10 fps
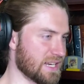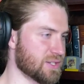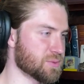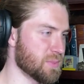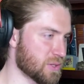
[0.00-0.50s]
need to
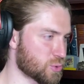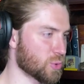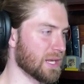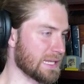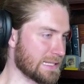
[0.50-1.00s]
just make sure
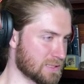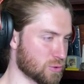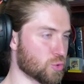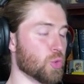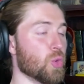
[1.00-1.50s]
I
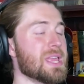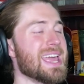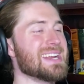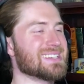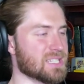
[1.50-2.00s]

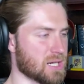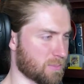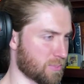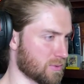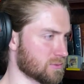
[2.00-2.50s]
create the
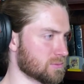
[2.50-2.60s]
copper